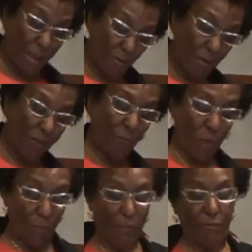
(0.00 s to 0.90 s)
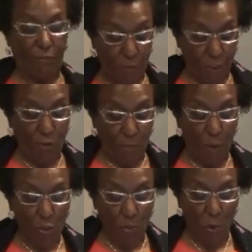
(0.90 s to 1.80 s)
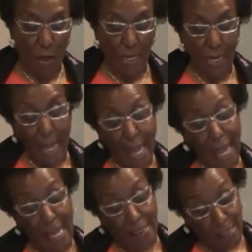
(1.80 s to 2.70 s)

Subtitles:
era of what we refer to as postmodern, and